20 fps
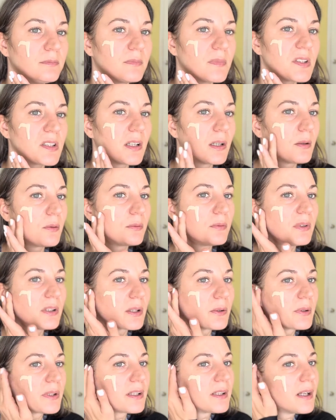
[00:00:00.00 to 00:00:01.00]
see how
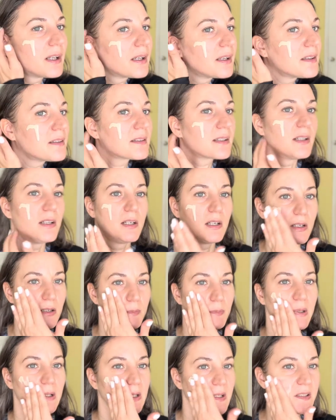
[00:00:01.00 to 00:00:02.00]
liquidy that is,
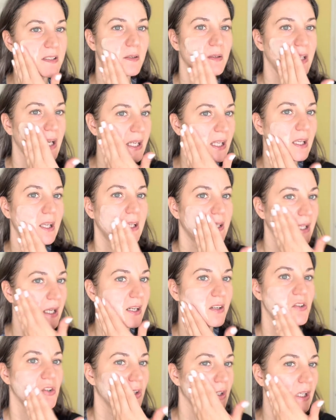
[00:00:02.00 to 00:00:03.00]
mainly so that it
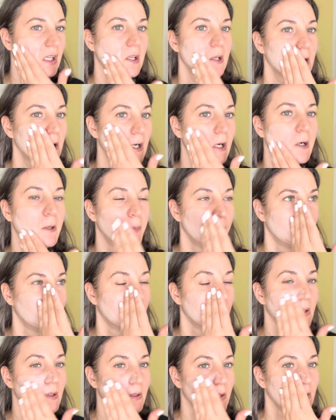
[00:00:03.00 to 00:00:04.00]
actually
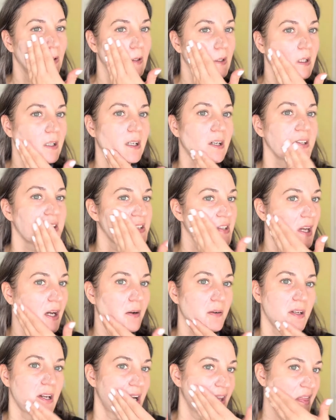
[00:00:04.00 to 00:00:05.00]
cuts
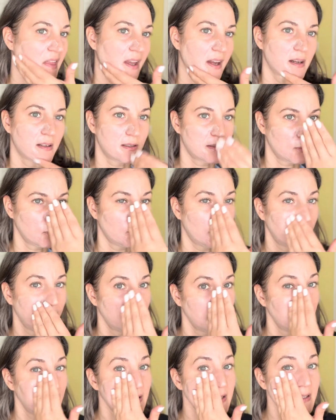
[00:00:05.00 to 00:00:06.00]
down on that
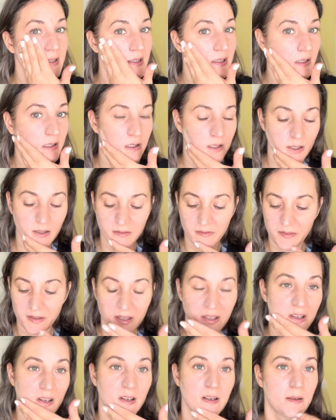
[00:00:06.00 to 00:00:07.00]
whiteness of
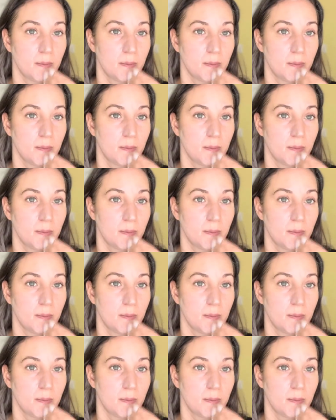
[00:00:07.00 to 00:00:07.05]
the